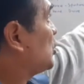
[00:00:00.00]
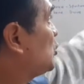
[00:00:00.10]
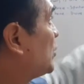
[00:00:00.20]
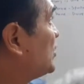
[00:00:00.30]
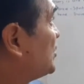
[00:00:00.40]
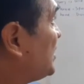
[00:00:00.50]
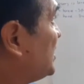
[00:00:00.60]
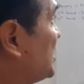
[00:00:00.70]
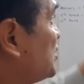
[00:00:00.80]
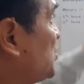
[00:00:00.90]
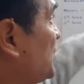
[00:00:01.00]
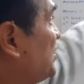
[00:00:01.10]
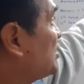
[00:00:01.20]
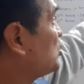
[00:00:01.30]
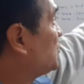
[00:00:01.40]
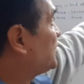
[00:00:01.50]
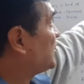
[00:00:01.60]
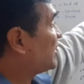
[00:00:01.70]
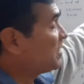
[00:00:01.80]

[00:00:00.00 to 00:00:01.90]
You can see there is Venus, Jupiter